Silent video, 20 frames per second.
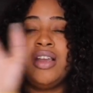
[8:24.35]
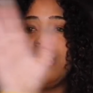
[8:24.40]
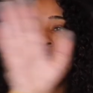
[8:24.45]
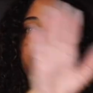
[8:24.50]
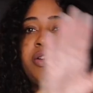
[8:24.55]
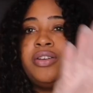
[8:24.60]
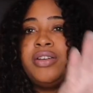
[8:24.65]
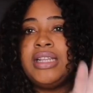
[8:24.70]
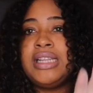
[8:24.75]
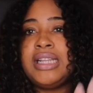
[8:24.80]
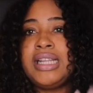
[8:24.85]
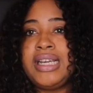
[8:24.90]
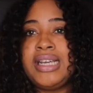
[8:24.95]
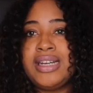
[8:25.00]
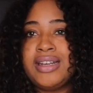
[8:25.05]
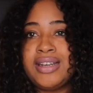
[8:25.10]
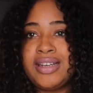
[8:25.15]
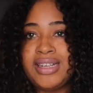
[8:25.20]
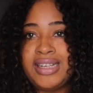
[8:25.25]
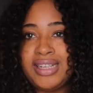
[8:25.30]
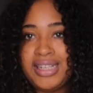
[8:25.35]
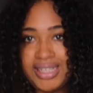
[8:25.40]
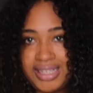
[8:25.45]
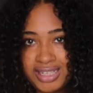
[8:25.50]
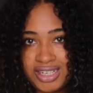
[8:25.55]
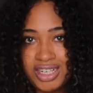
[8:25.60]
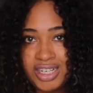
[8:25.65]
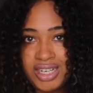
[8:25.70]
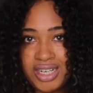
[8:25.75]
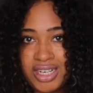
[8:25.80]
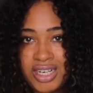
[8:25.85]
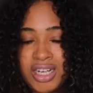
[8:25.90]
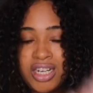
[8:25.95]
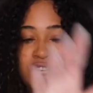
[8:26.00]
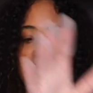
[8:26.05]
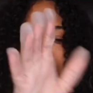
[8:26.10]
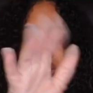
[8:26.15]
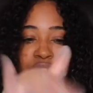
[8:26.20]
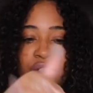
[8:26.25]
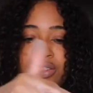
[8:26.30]
you can lay it on here
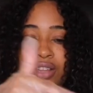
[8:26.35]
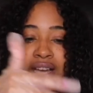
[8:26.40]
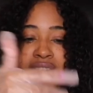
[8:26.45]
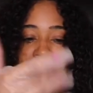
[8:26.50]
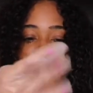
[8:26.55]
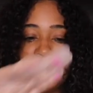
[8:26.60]
so that